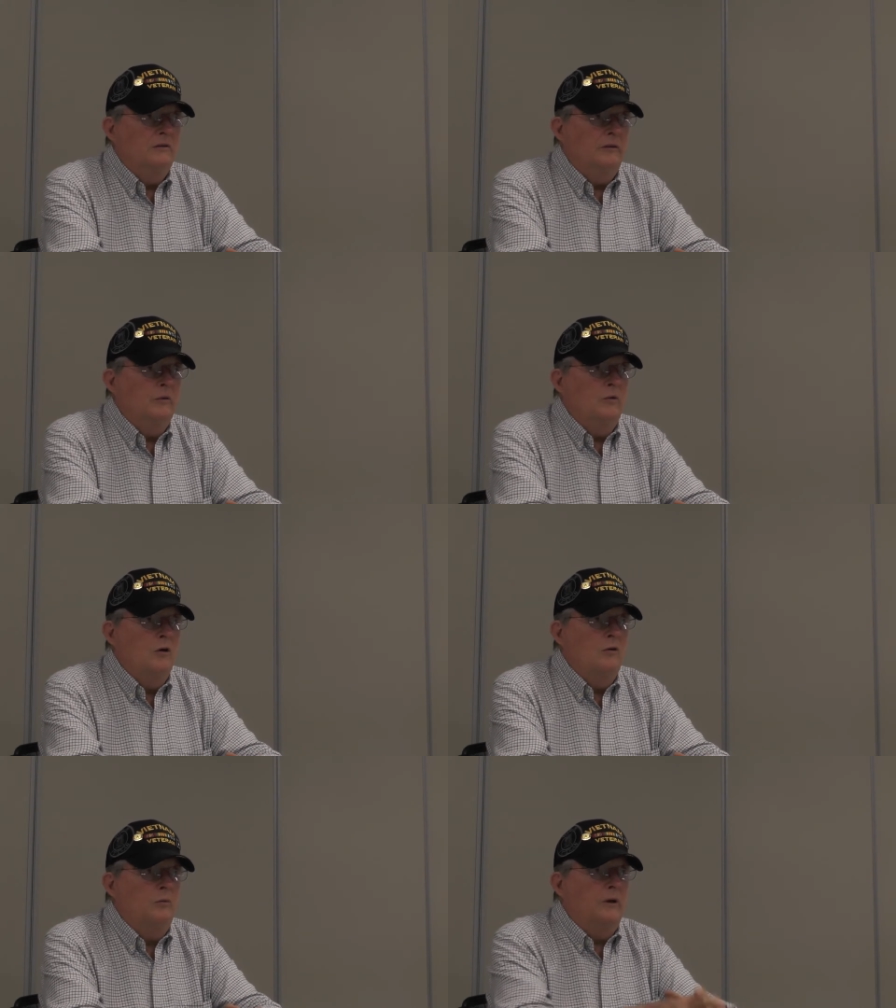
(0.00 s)
from the
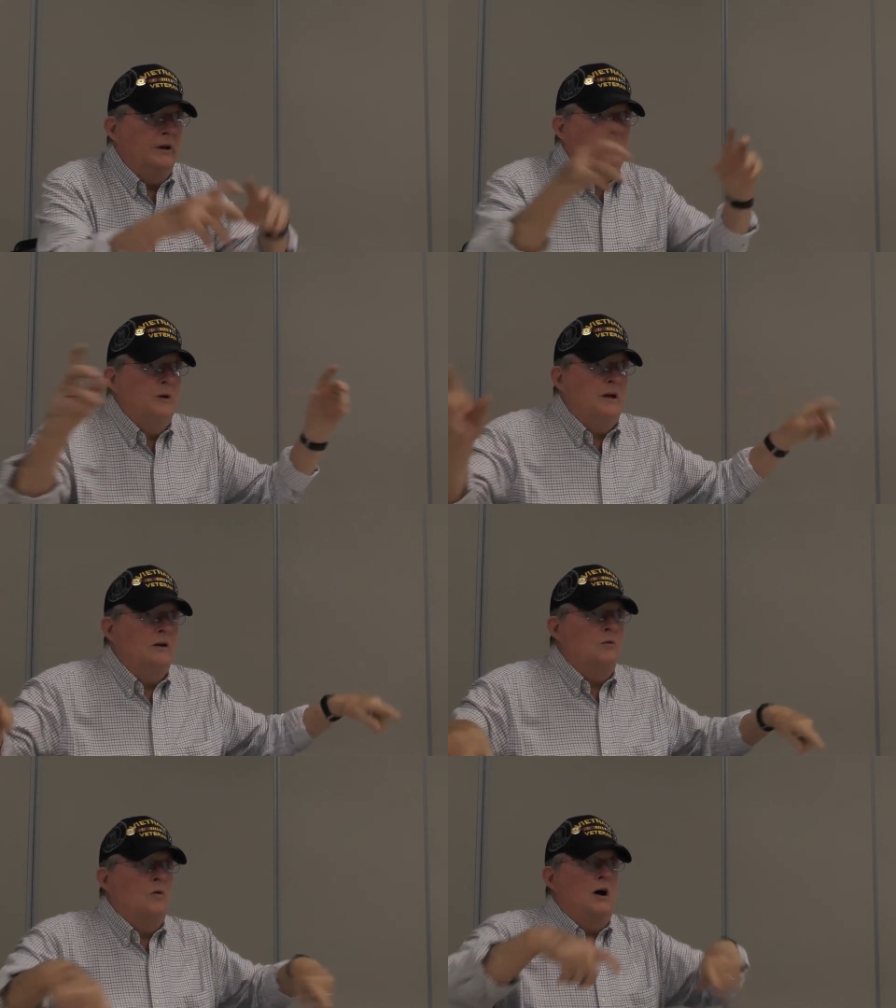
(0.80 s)
rotor blades
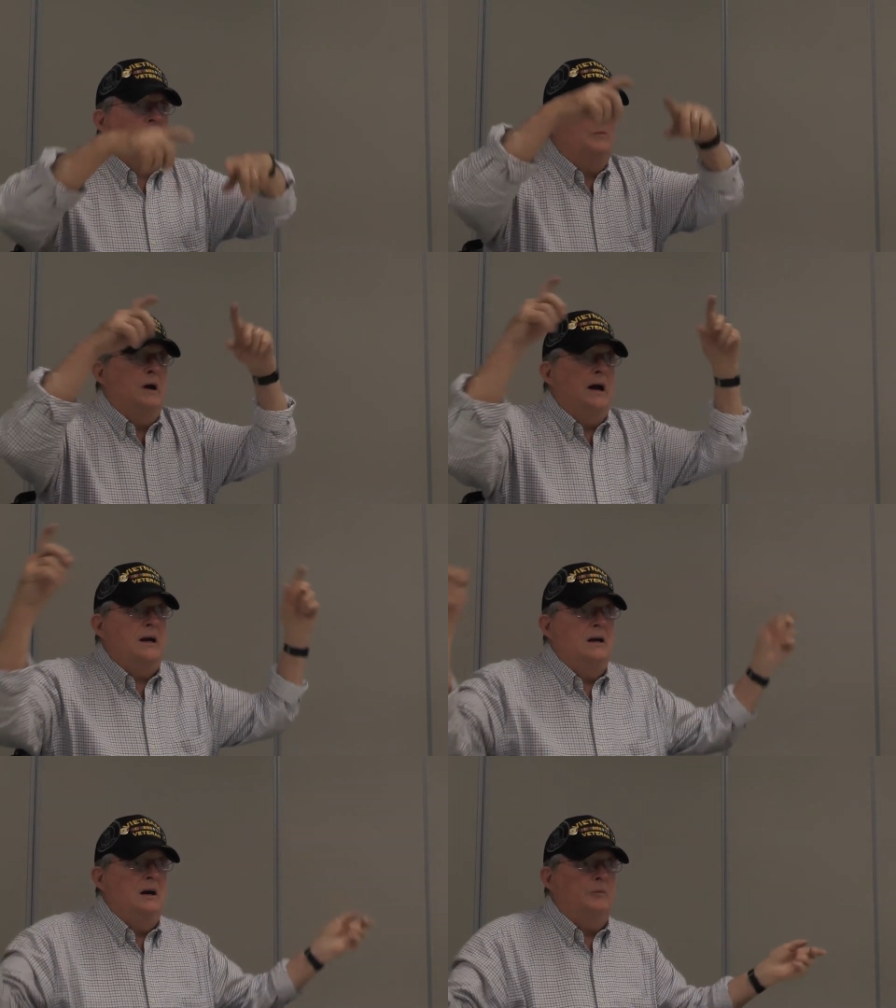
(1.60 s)
making it wash
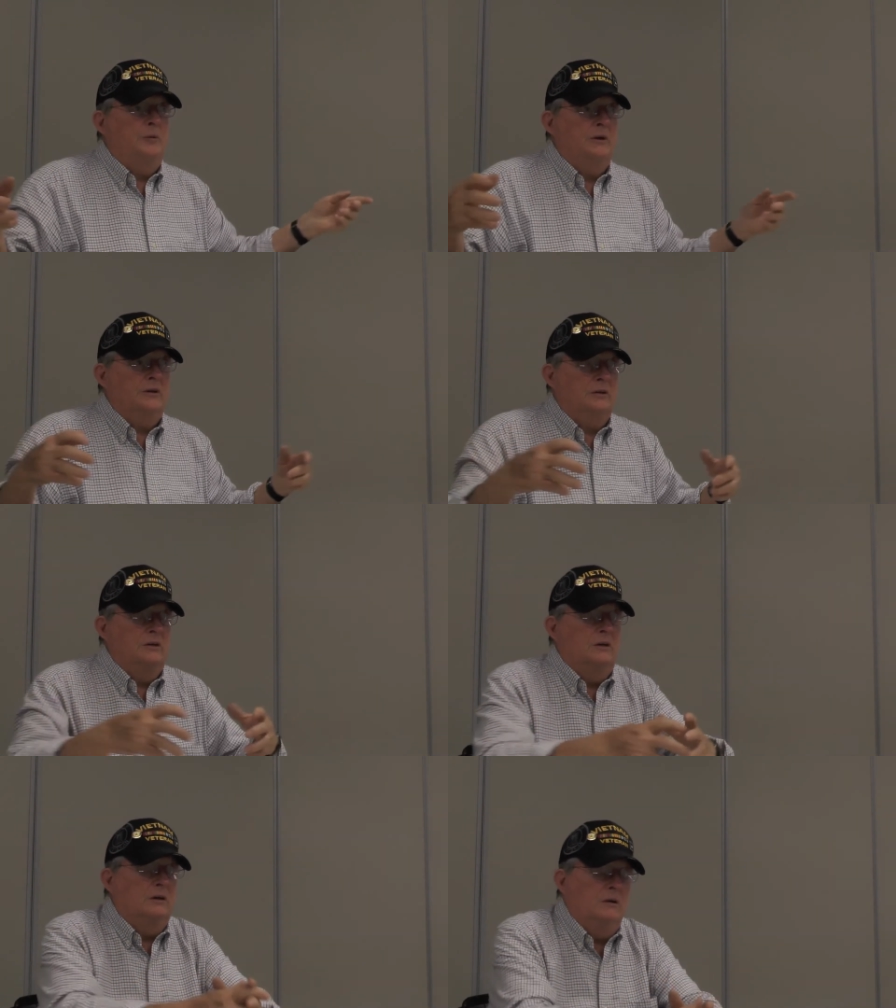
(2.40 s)
back up,
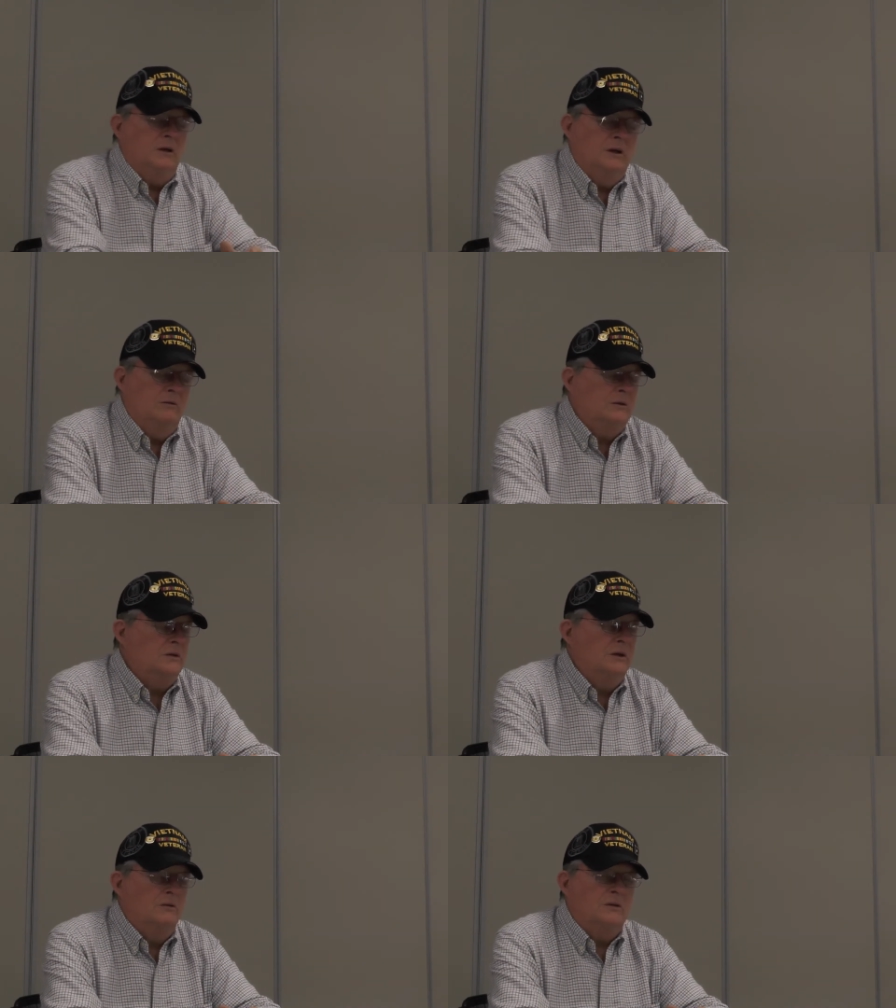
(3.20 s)
plus, it
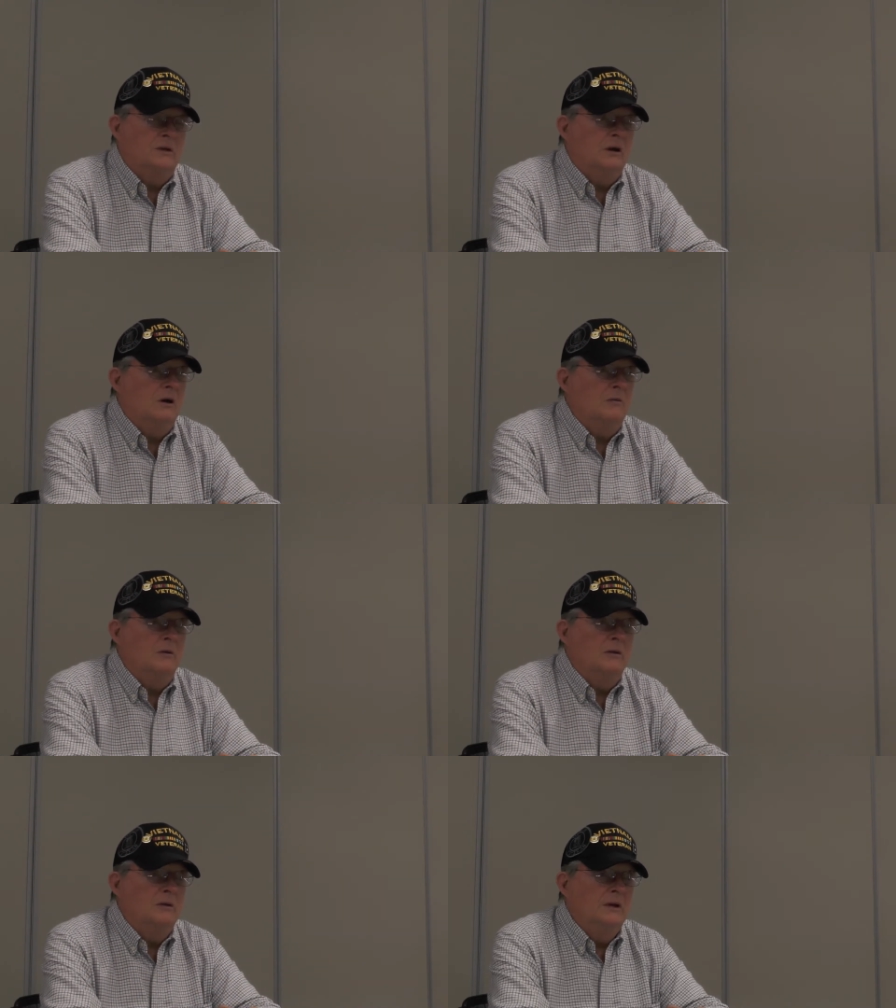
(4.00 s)
was terrible.